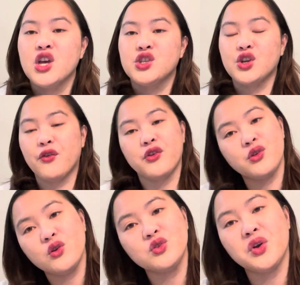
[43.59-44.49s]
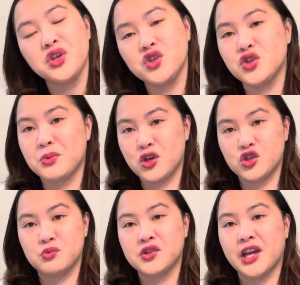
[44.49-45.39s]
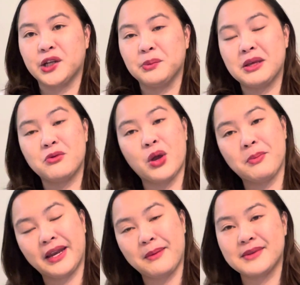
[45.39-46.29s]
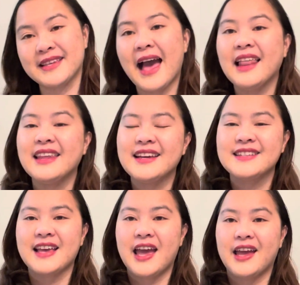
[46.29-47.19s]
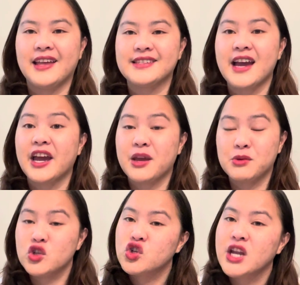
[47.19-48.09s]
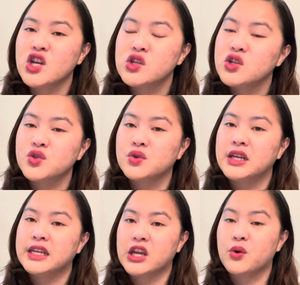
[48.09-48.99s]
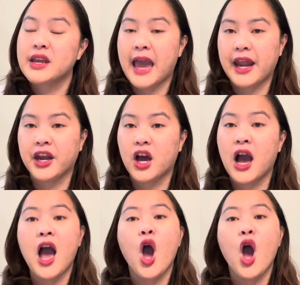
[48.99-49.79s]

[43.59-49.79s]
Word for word: So for those who are new to my YouTube channel, by the way, my name is Alex and I am an international student here in Canada.